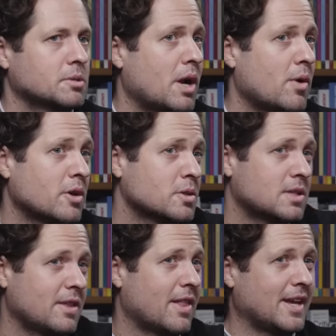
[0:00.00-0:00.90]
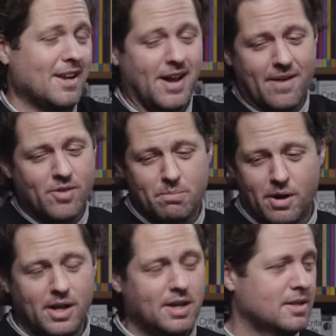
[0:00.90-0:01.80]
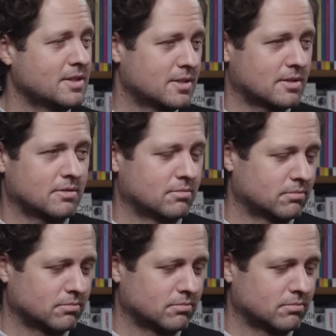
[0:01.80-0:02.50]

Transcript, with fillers: But I would also say that like not everybody is